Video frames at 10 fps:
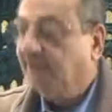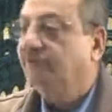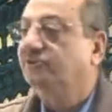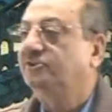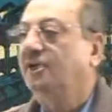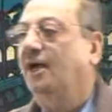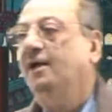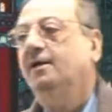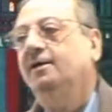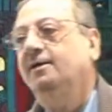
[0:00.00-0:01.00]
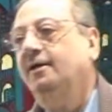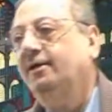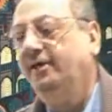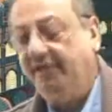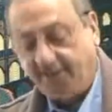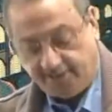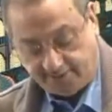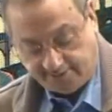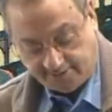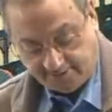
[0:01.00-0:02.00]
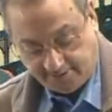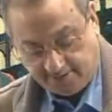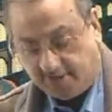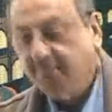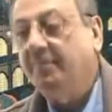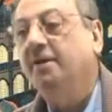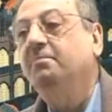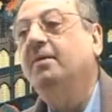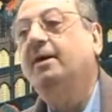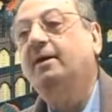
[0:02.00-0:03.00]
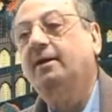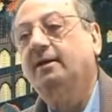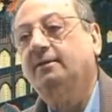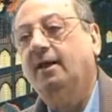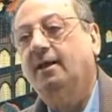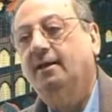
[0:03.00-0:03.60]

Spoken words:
Ja'a akhi min Makkata.